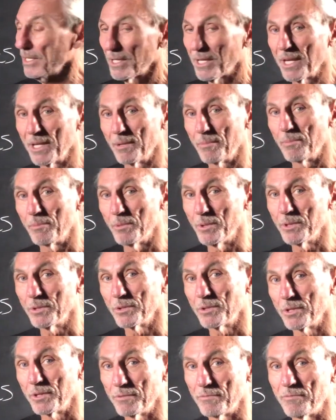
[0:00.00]
get a real
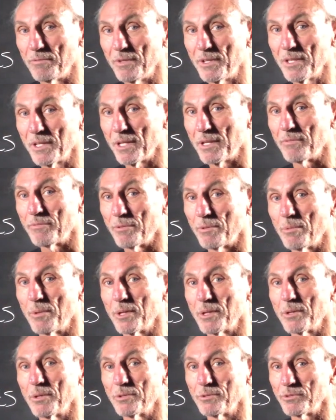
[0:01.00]
good feeling for
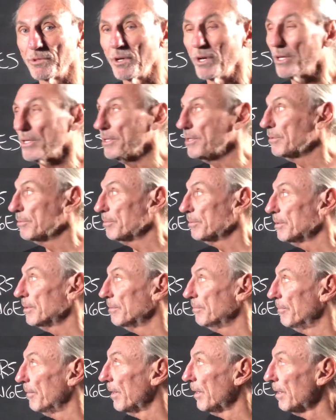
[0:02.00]
what goes on in a
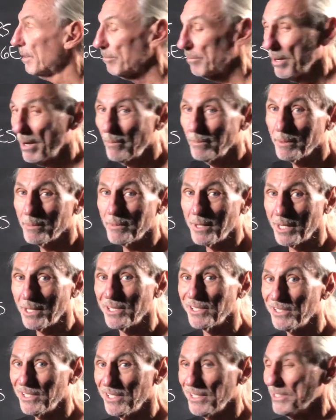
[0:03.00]
room. Probably make
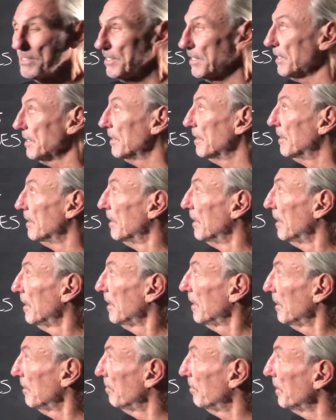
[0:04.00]
you dizzy
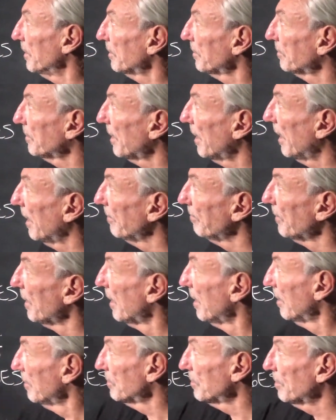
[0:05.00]
in real time.
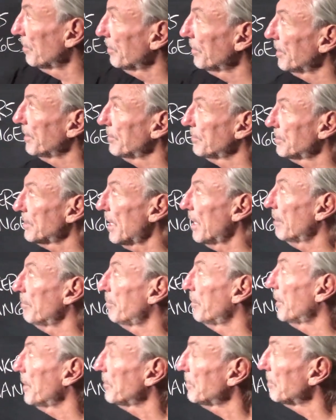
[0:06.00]
So the sound
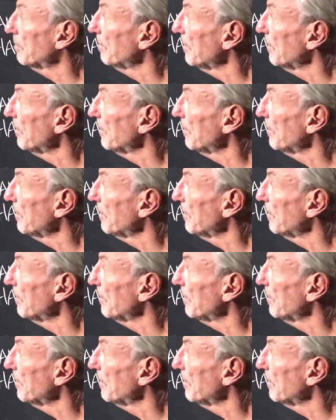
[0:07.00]
pressure